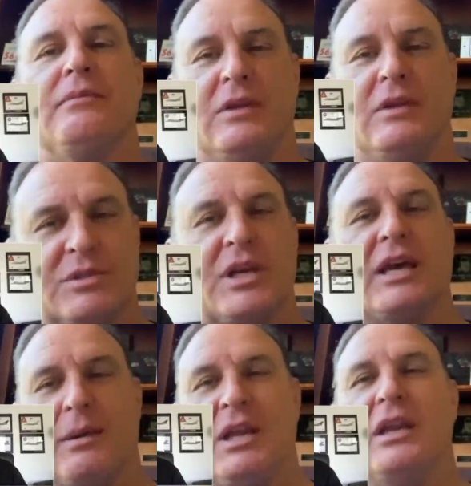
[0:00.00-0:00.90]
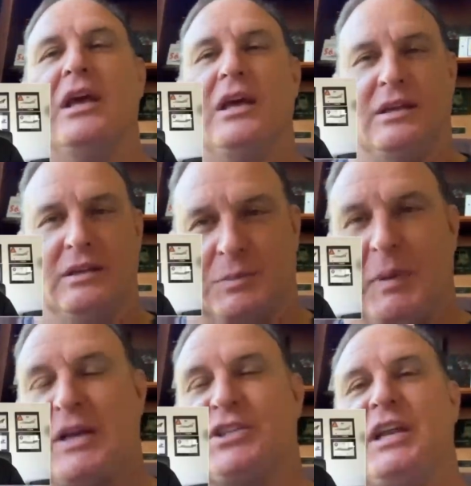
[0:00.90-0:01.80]
You know what I'm saying? I mean,
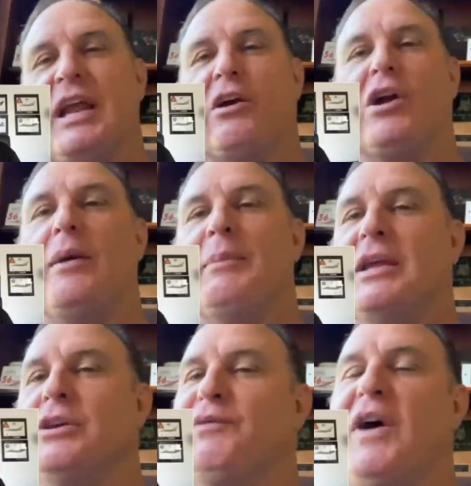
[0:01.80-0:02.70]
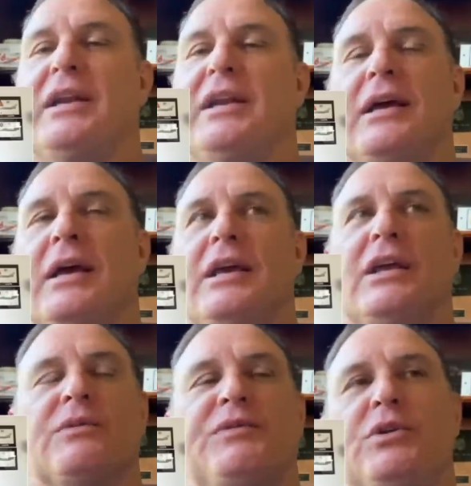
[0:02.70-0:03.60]
especially in air combat, you'll find,
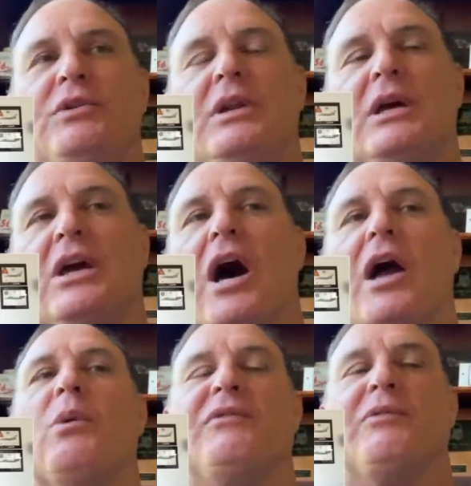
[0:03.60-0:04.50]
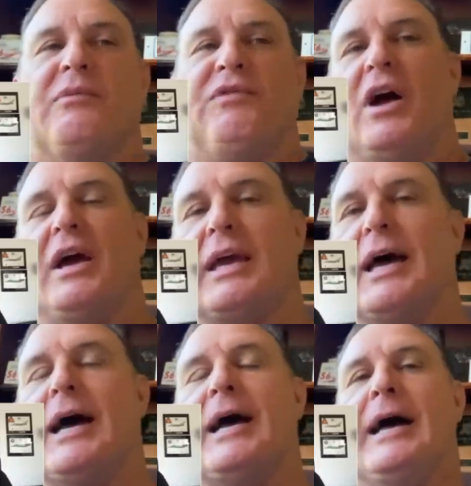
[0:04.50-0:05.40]
you know, if you've gone away from
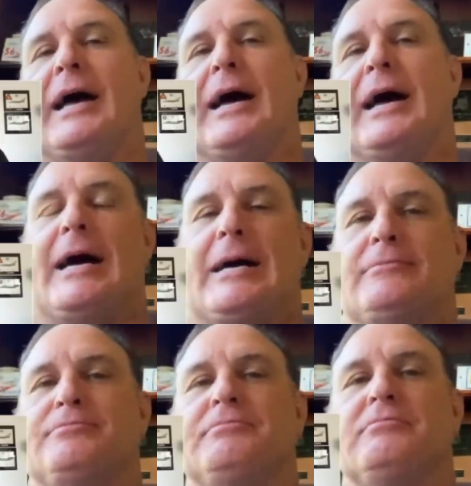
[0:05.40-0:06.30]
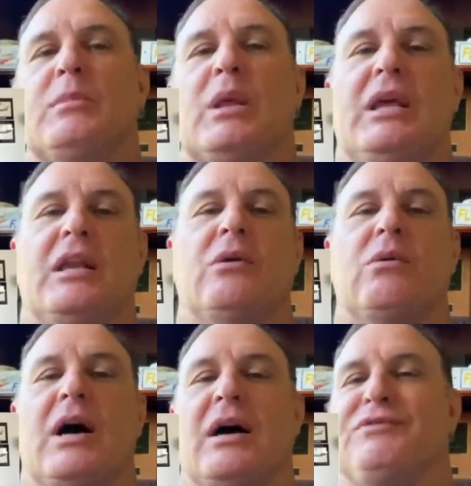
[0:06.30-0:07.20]
flying, for
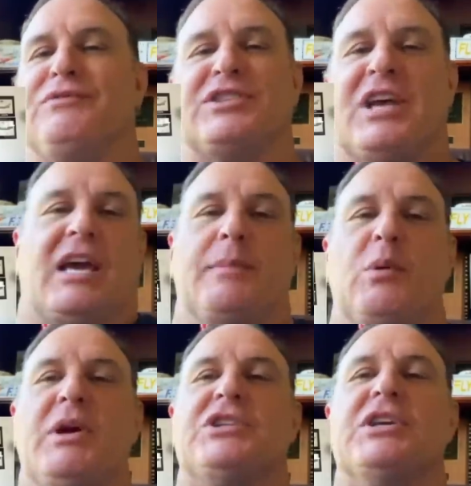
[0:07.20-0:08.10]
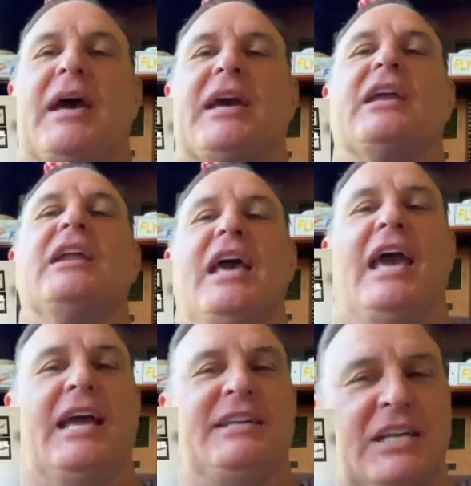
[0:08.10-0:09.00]
say a couple of weeks, you get back in,
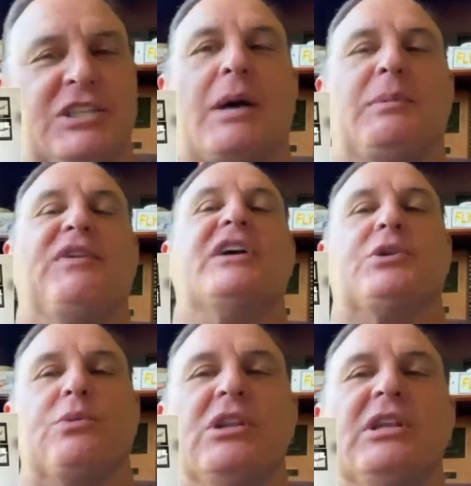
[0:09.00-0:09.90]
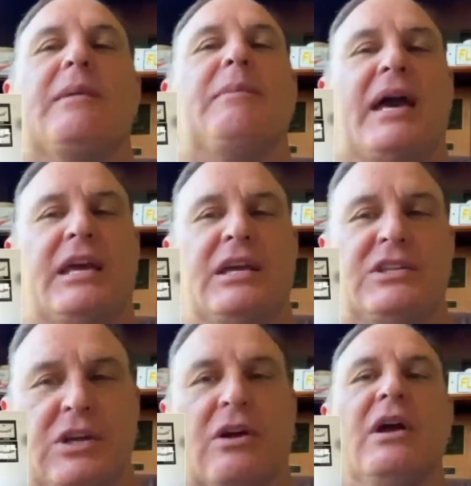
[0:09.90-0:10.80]
it takes a couple of flights to really get back
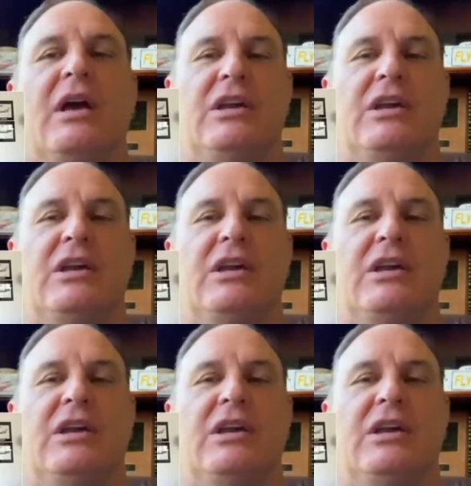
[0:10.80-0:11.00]
into your